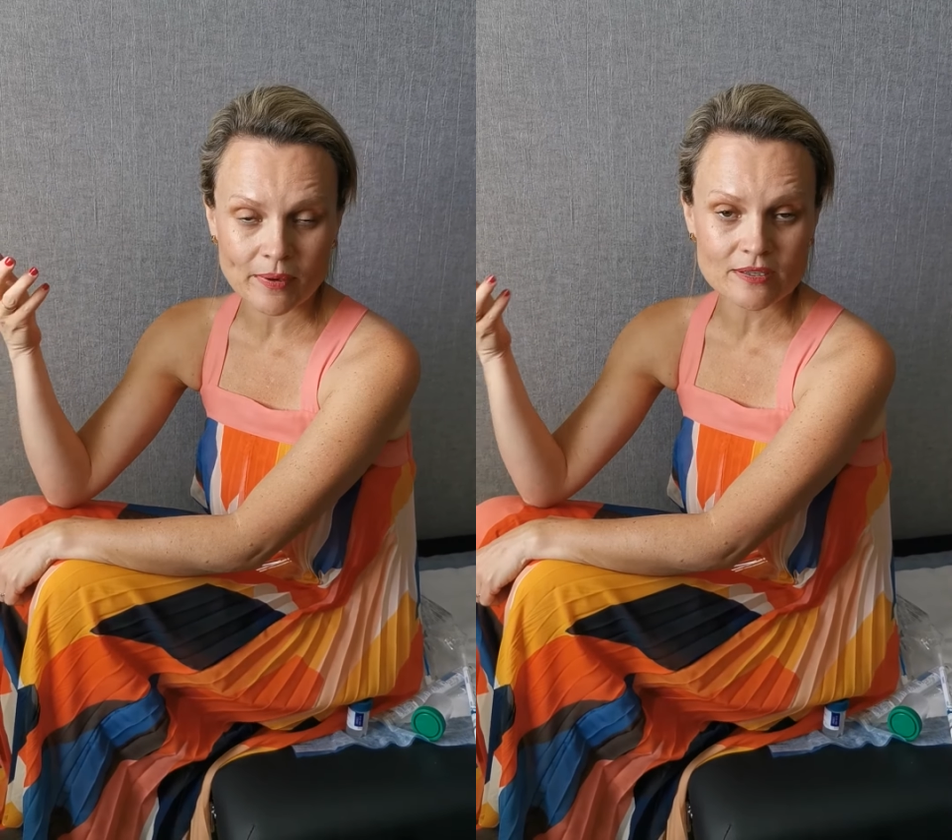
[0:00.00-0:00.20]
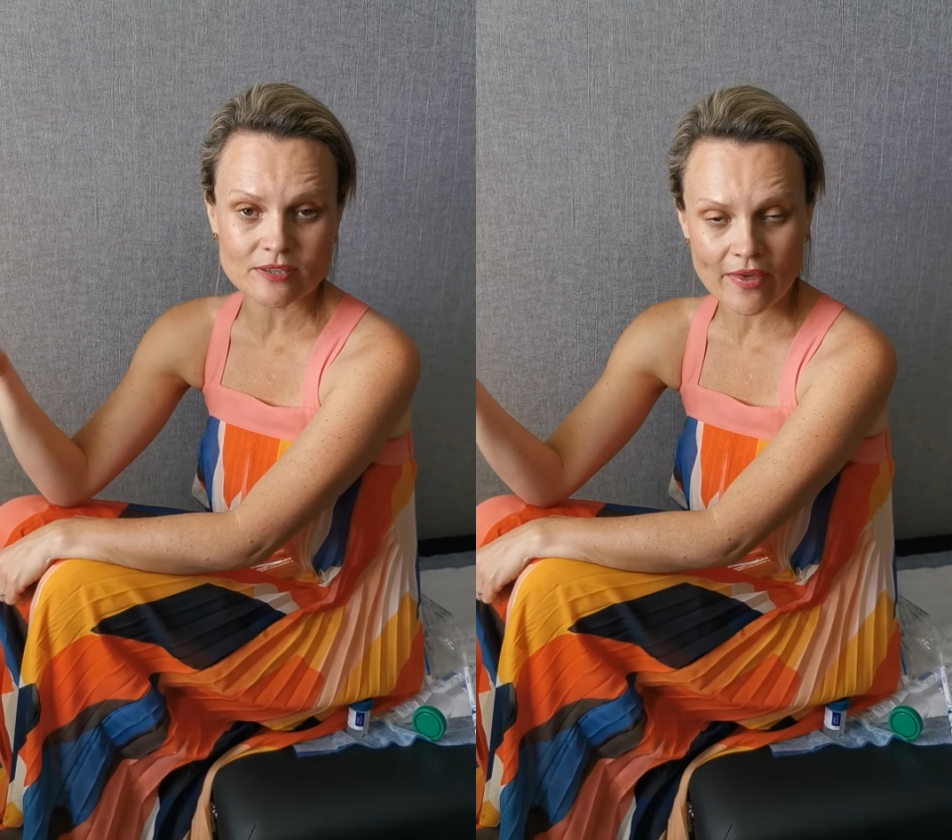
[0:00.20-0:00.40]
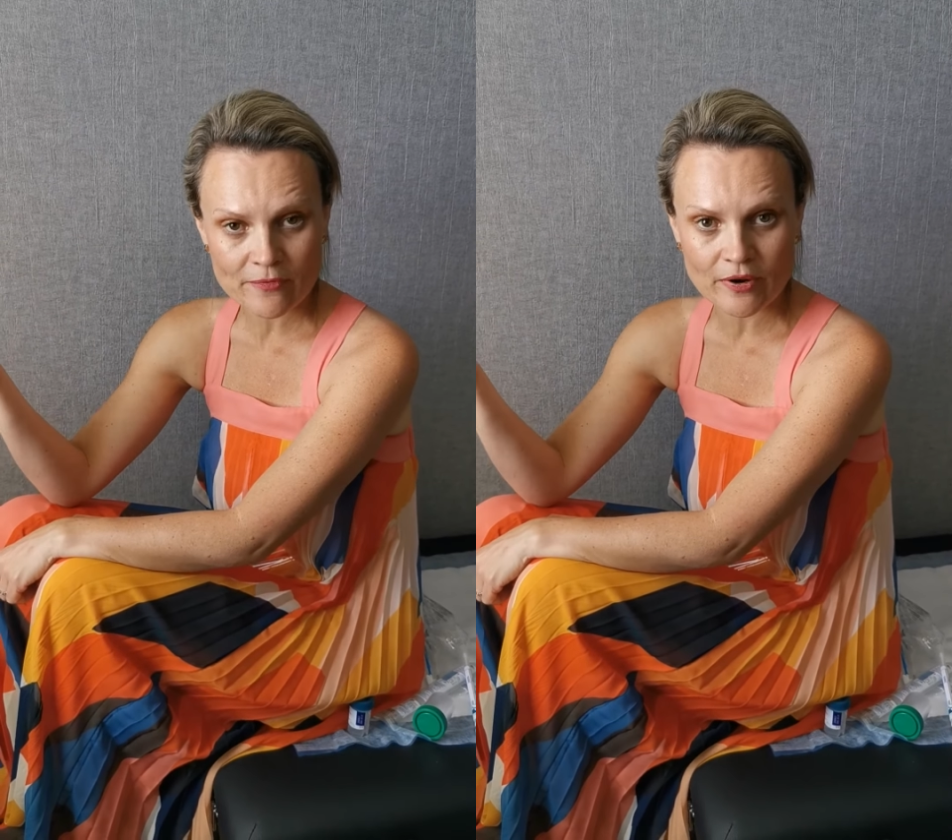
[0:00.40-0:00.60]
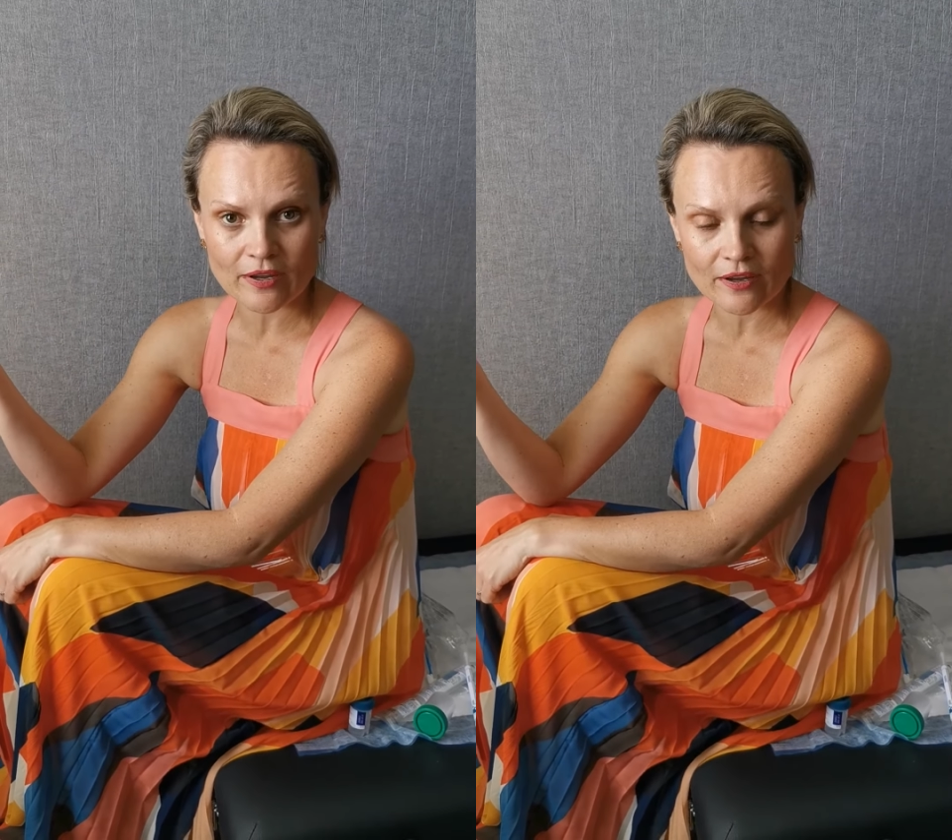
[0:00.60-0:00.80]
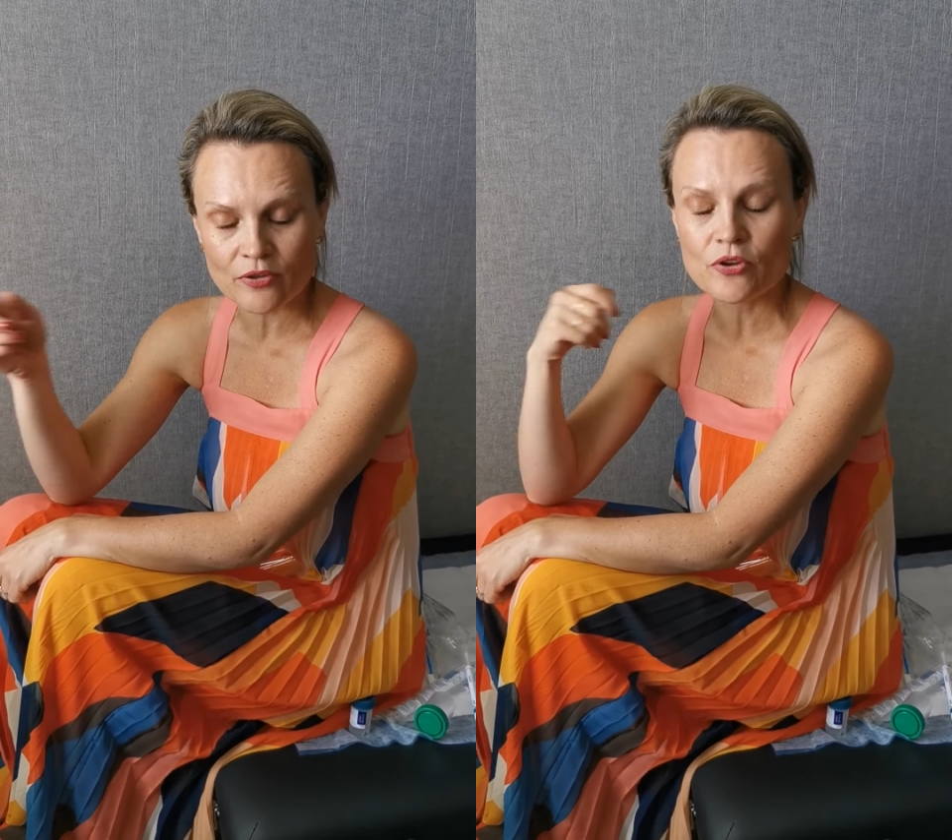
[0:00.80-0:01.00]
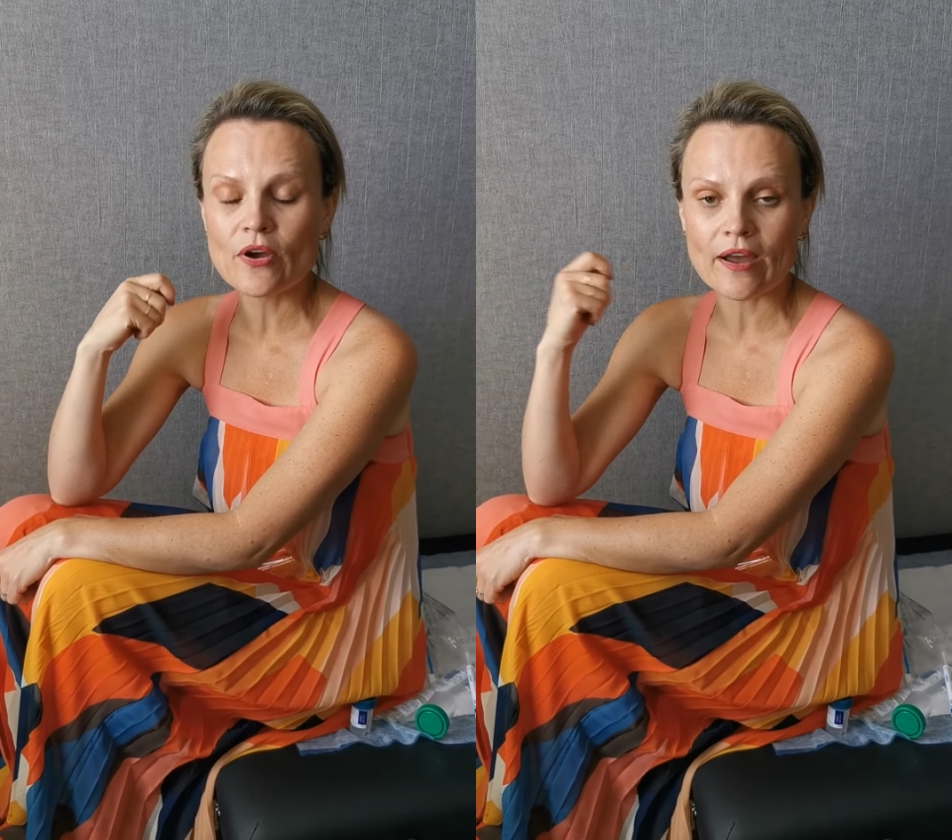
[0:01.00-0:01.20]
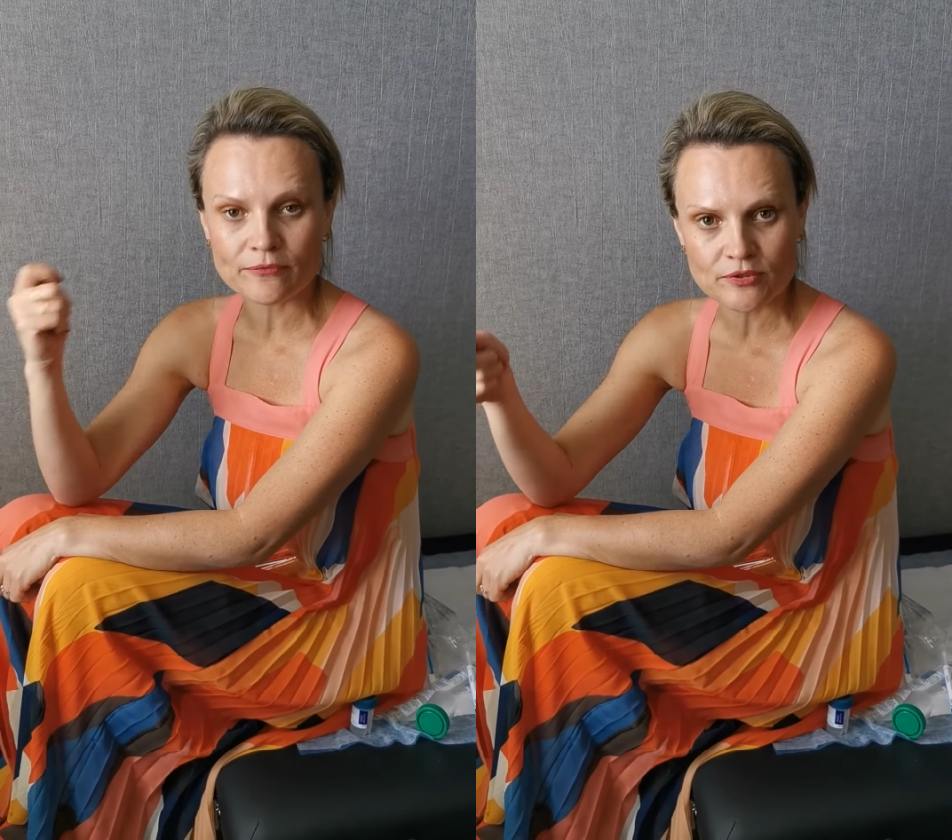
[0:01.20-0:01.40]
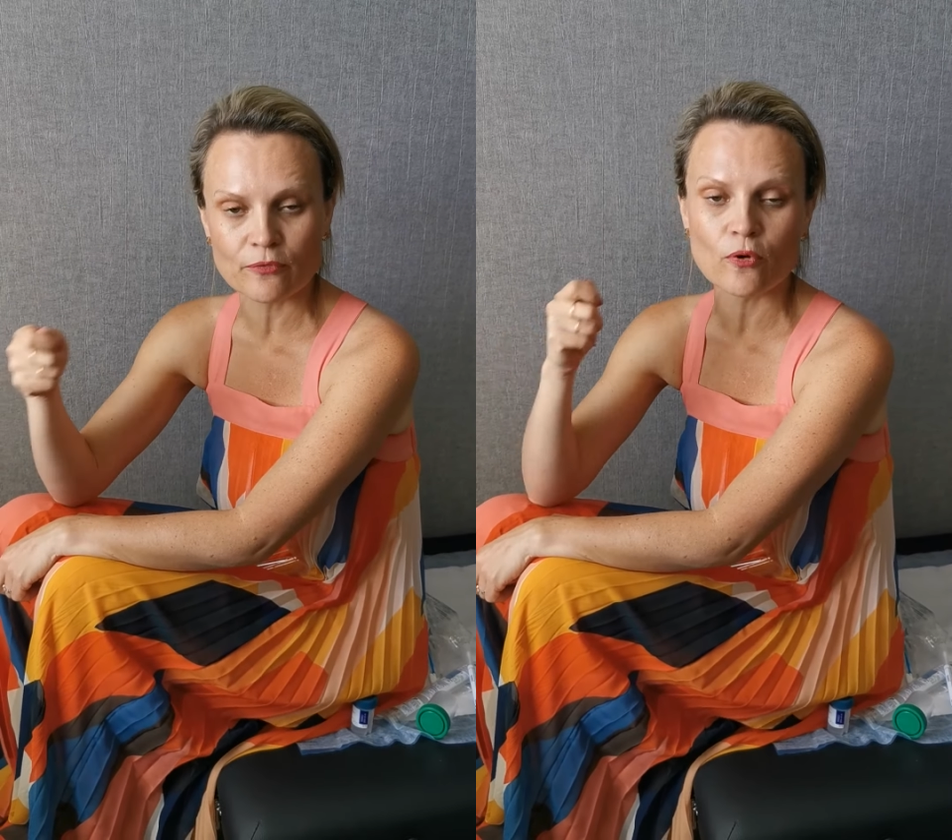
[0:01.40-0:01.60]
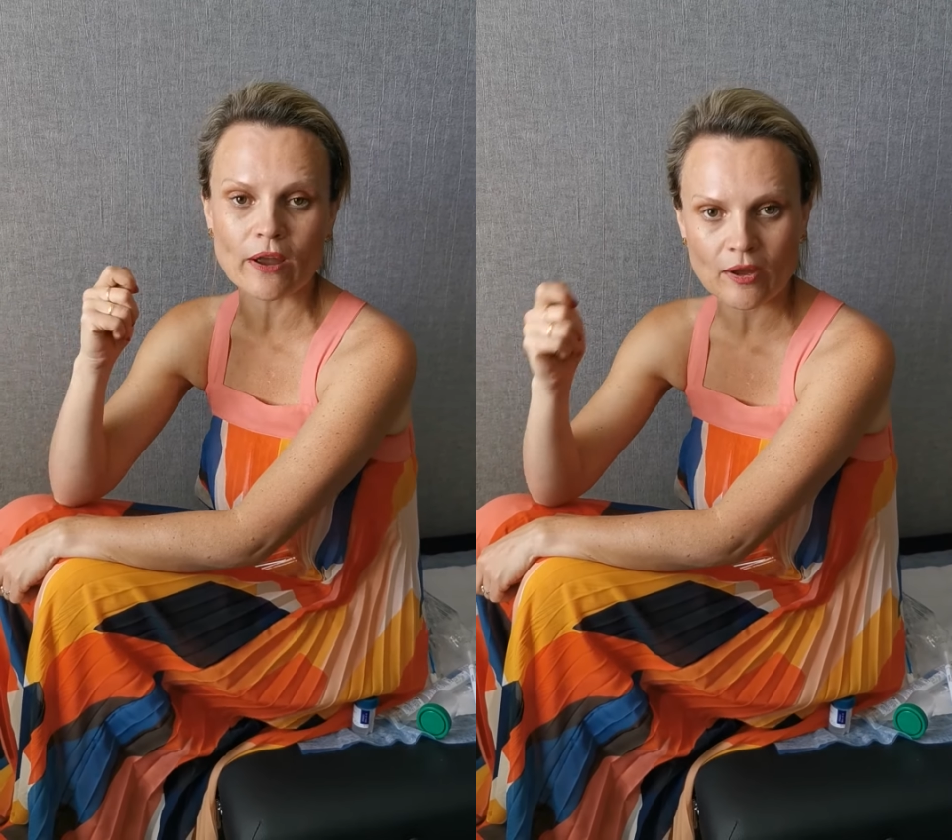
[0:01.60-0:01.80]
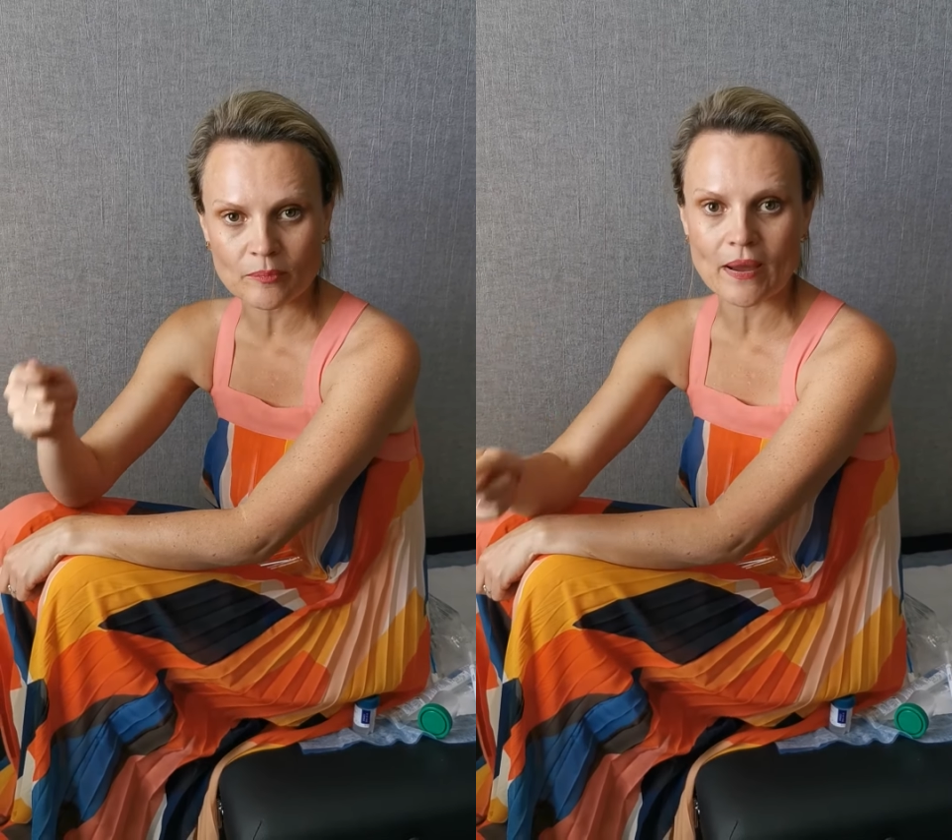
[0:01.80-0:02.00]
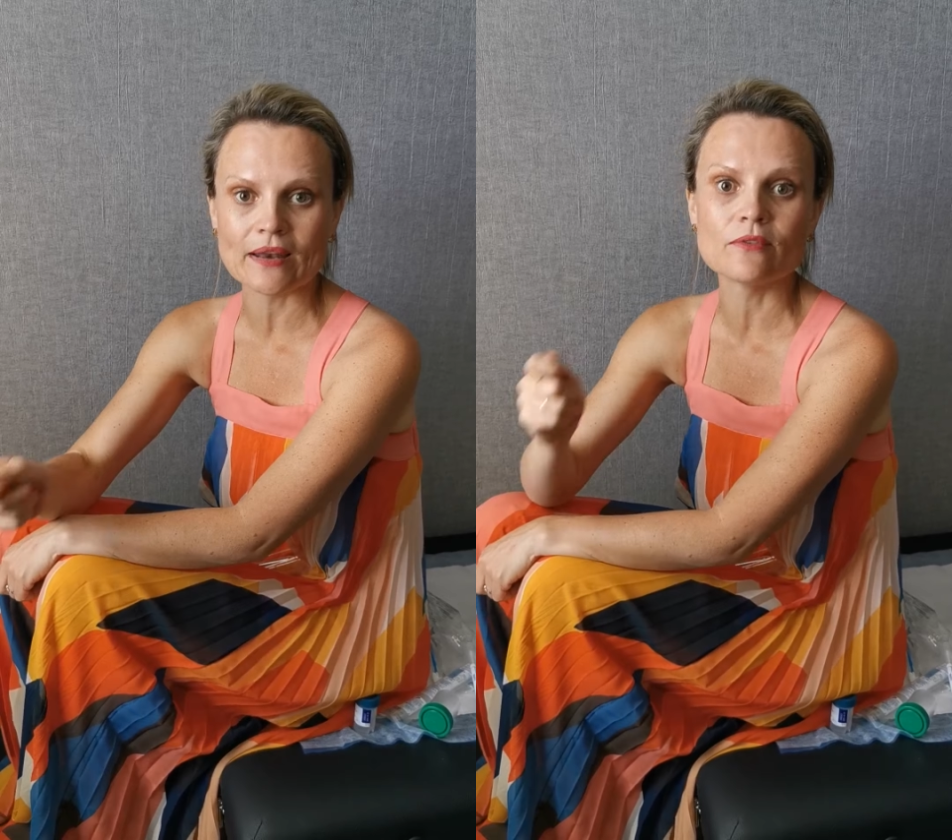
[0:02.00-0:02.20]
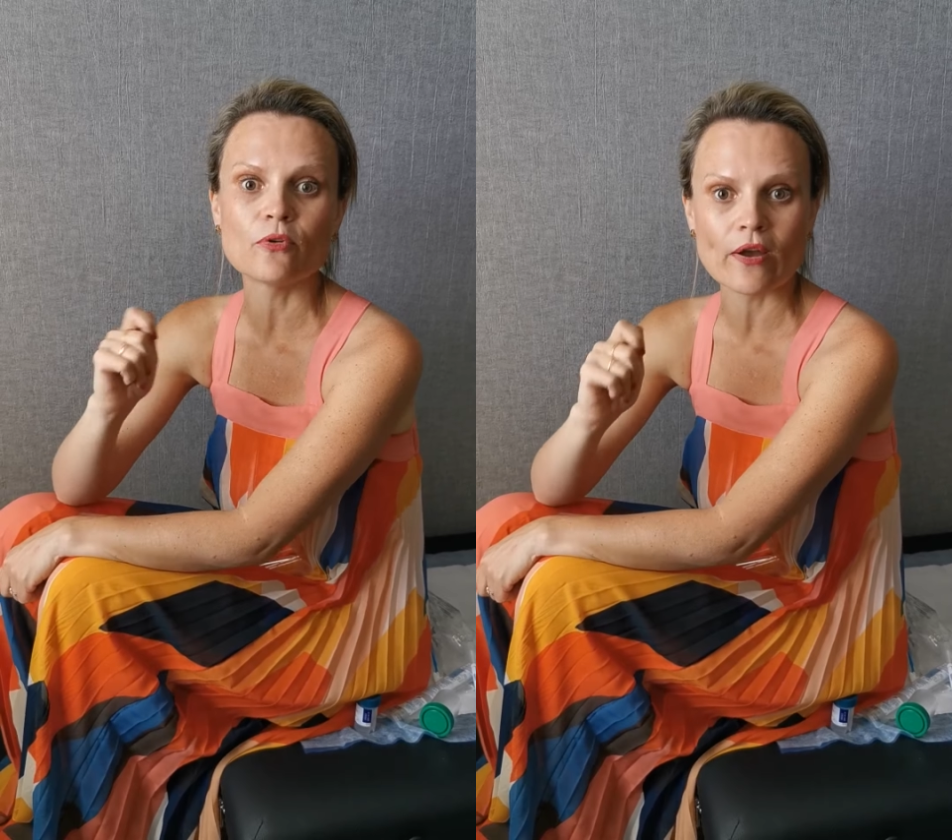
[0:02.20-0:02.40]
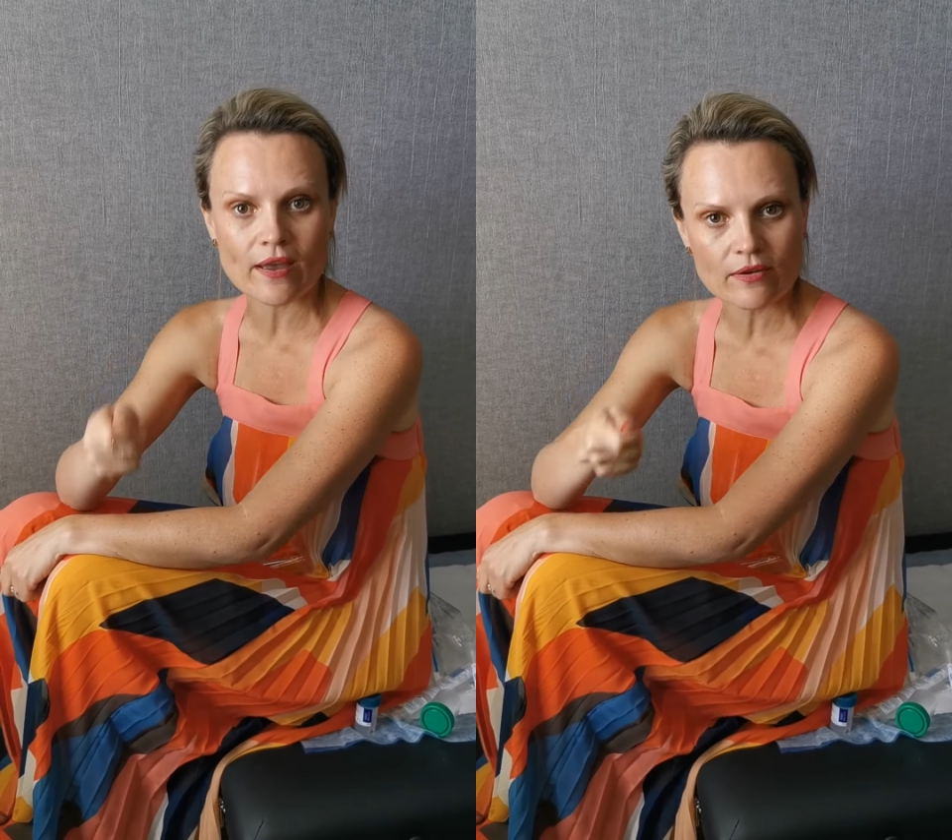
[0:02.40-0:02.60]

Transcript: But in South Africa, you have to fork out money for